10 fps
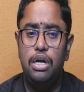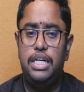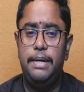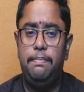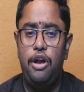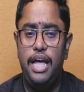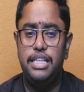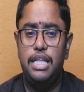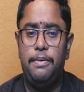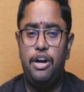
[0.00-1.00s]
deploy
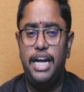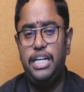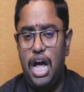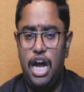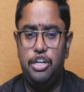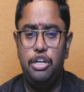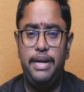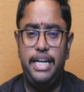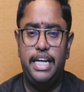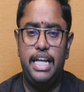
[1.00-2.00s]
the product
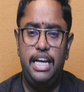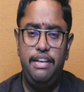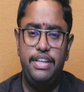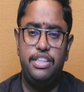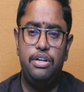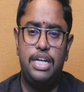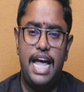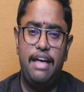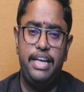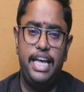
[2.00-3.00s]
automatically without
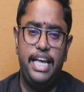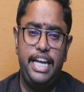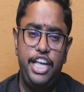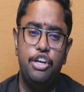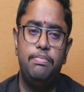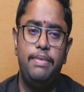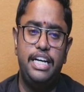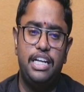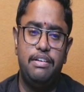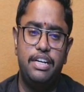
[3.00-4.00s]
having any human
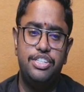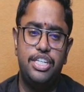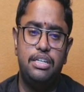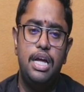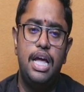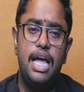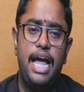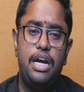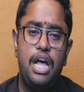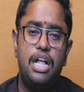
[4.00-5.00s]
intervention,
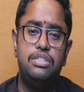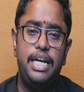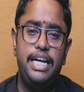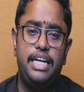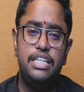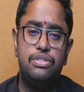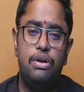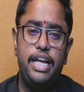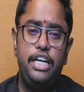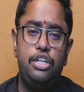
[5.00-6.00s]
and also it is
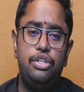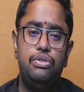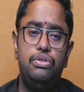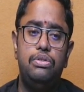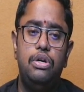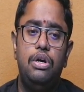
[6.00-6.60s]
going to